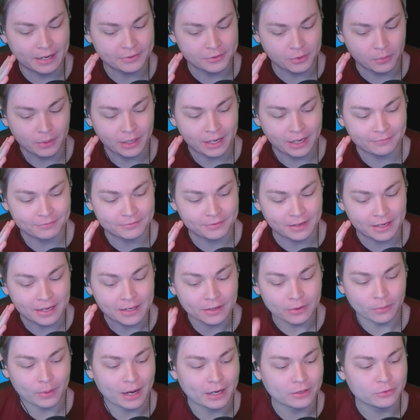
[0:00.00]
I don't have to
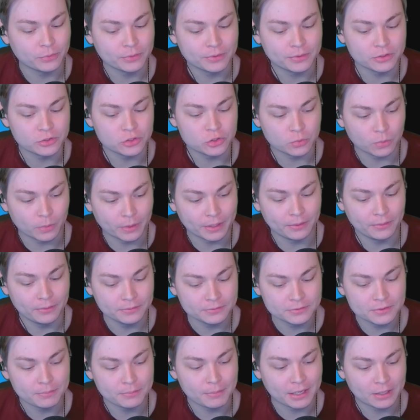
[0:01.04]
interact with the drill
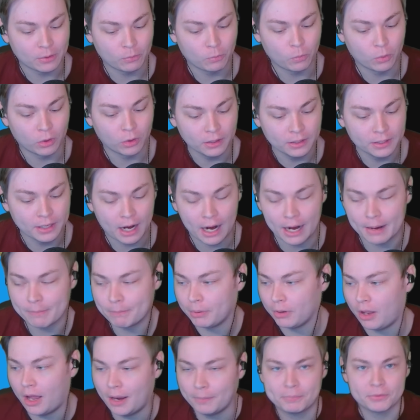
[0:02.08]
to make it work. I
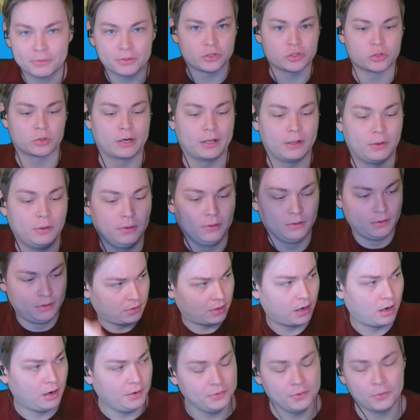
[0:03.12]
plop the drill
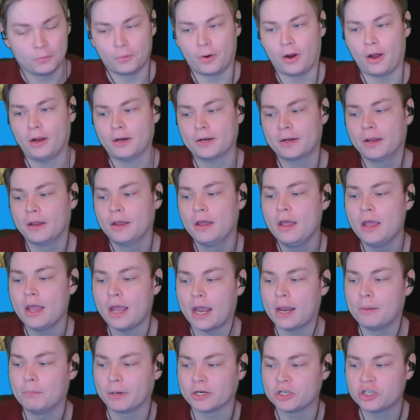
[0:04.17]
on the rock,
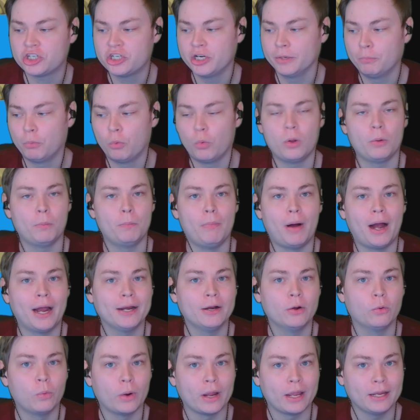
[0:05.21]
and my ship will
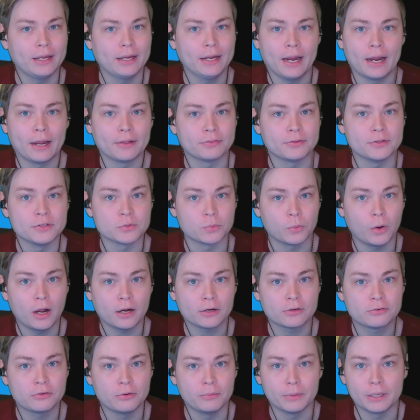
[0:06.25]
mine away at these
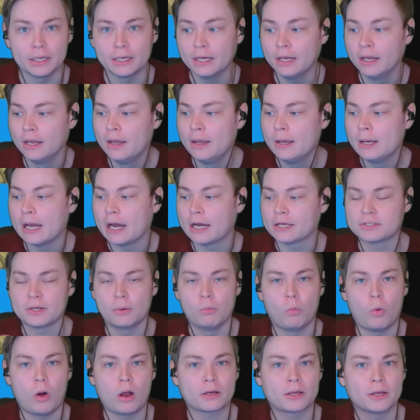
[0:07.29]
rocks for me as
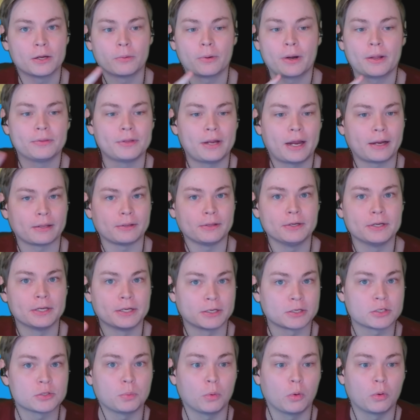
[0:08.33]
I'm walking around the island and
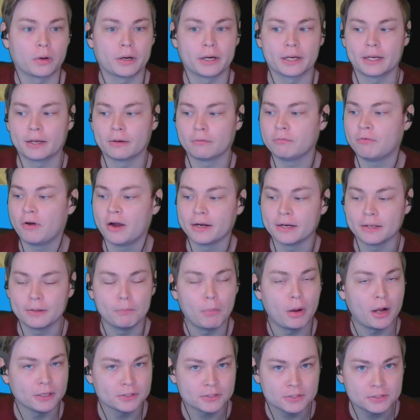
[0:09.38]
exploring it, finding
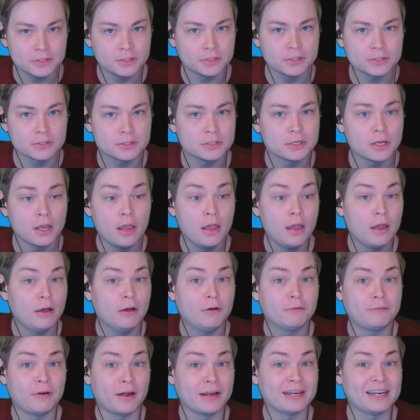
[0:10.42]
monsters,
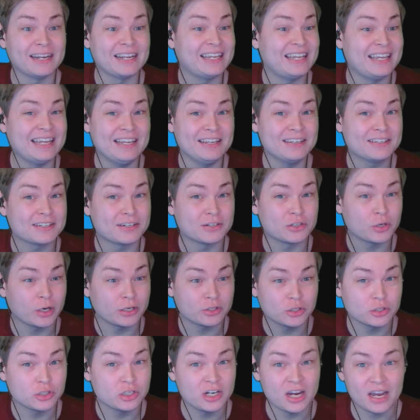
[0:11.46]
finding keys to
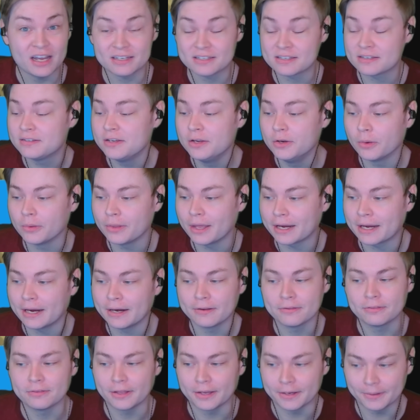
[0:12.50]
treasure chests, you know, that
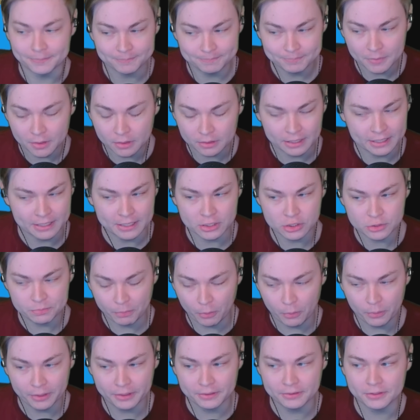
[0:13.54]
kind of thing. Like
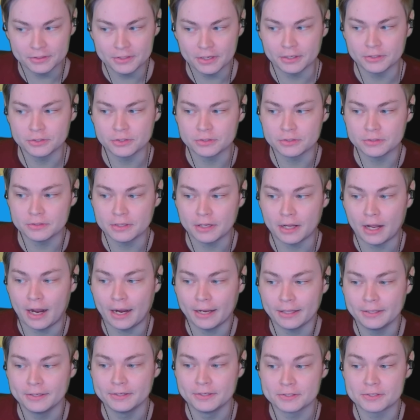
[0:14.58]
exploring the
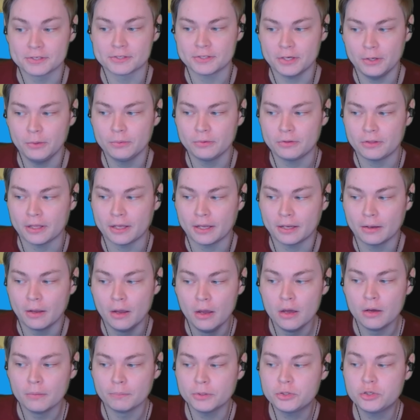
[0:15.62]
island is its own thing,
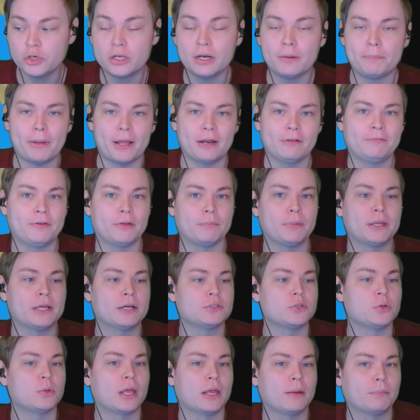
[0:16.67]
but you get a benefit
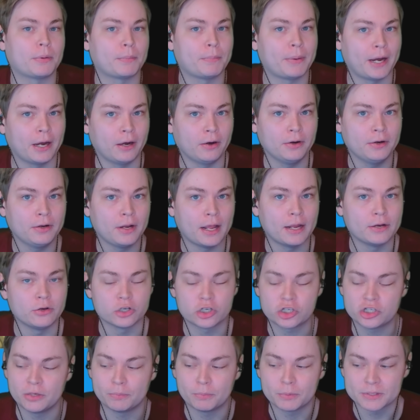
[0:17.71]
because you came prepared and your
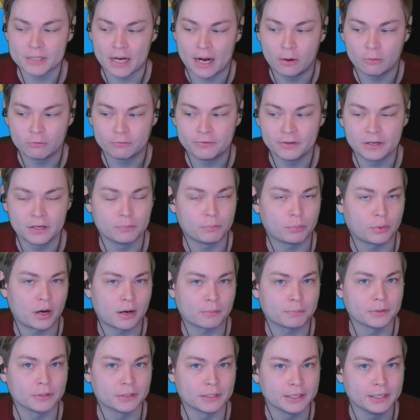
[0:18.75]
ship was outfitted
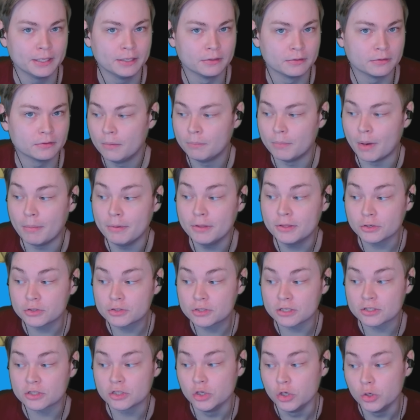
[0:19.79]
properly. Maybe there's
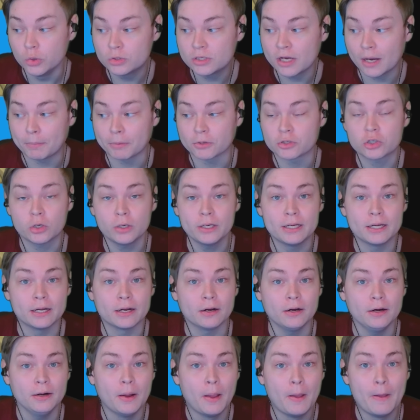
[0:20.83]
this new type of tree
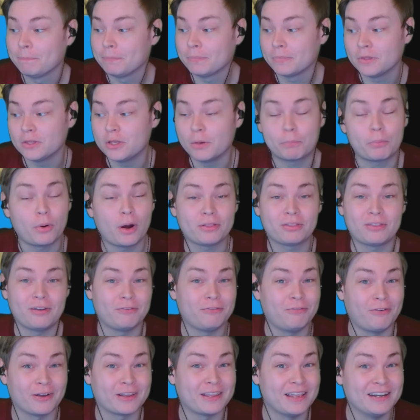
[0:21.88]
here. You brought the
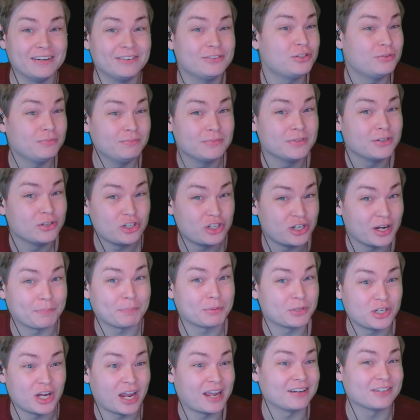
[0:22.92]
fucking
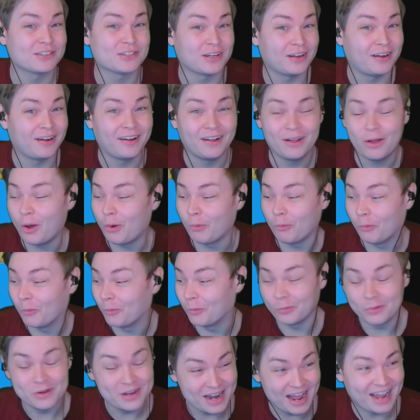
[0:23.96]
ship chainsaw.
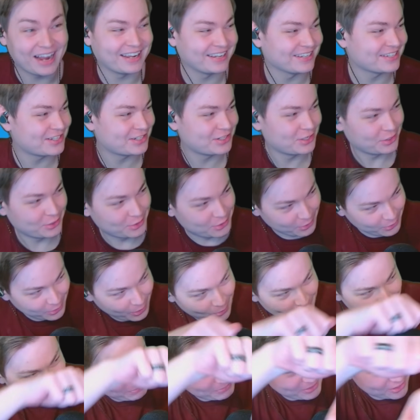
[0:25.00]
Nice. You
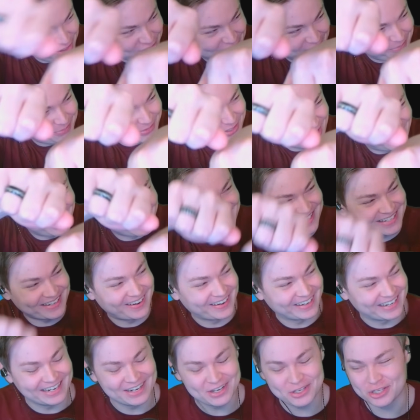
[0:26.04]
load up the ship
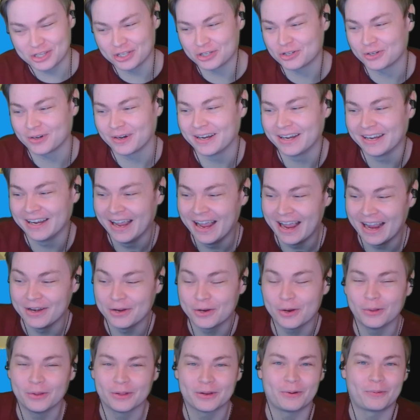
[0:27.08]
chainsaw against the tree and you
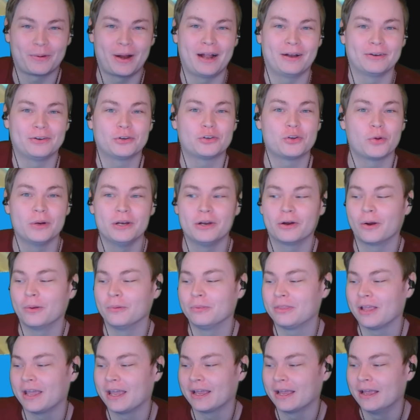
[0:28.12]
go look around. You're doing your
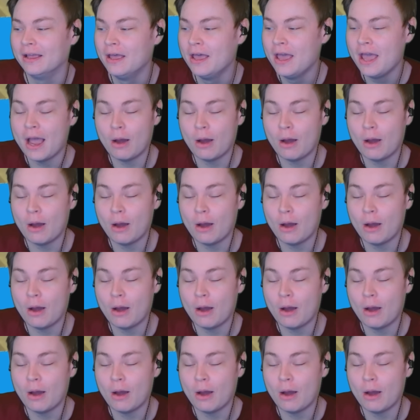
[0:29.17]
own thing.